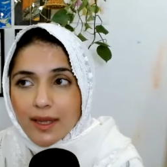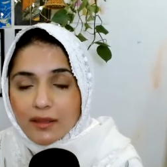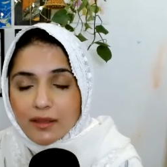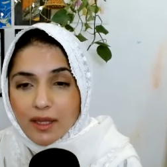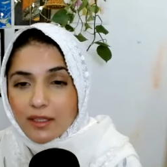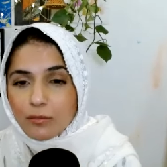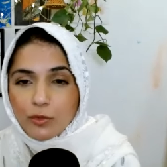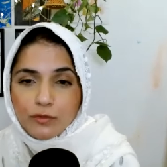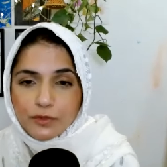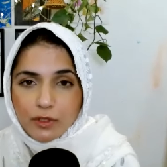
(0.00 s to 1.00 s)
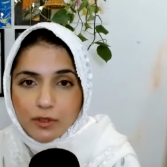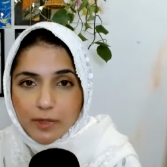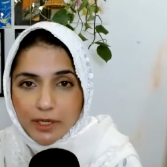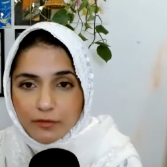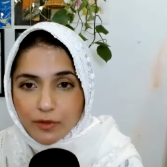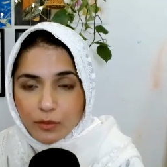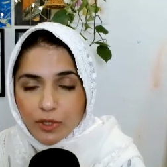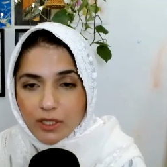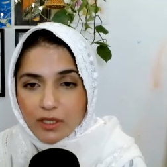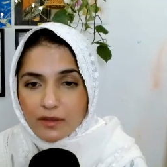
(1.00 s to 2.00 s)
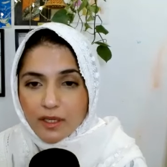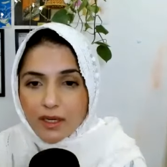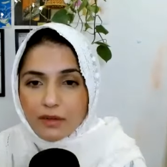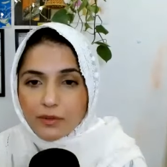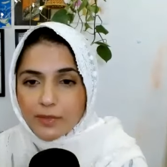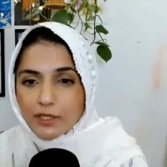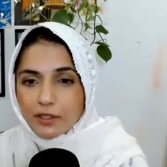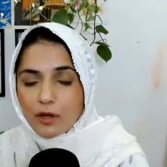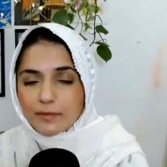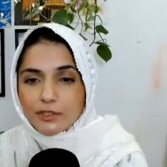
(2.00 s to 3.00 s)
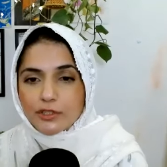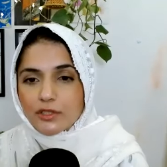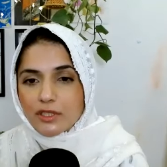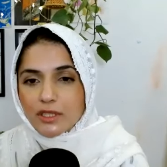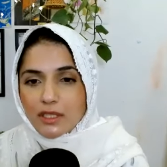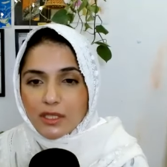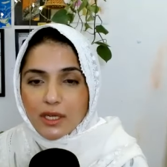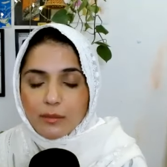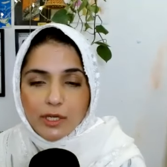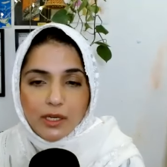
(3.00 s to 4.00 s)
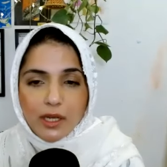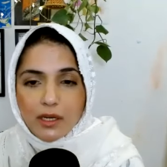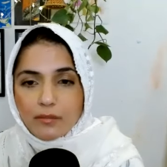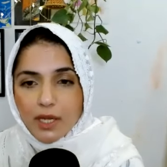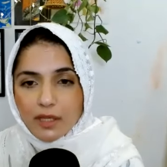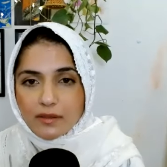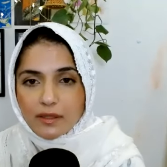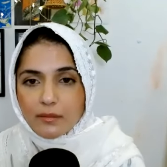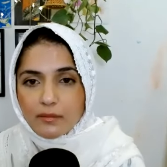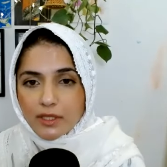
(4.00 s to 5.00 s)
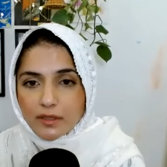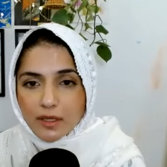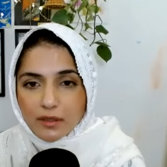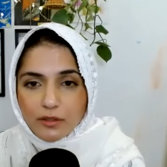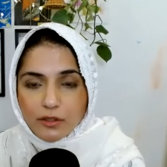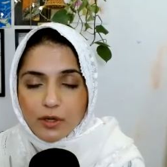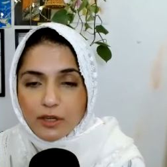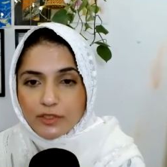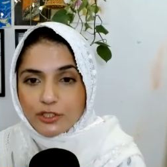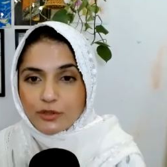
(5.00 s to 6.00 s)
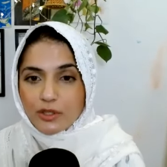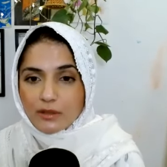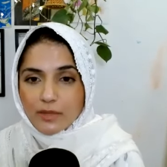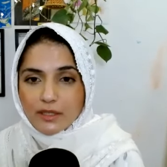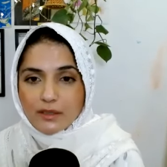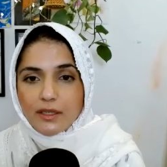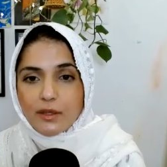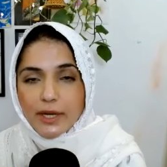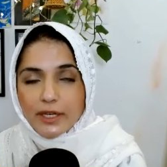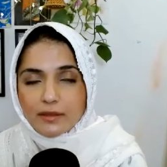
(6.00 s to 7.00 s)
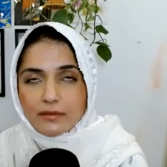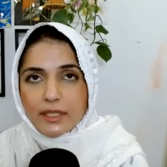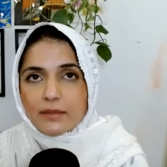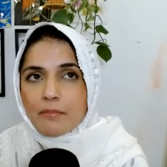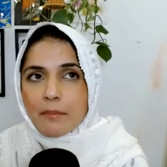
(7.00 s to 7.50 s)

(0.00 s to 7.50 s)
And then he moved to Dubai for work. He said, I have a better opportunity. And my nana blessed him and said, You know, I wish you all the best. And he went away.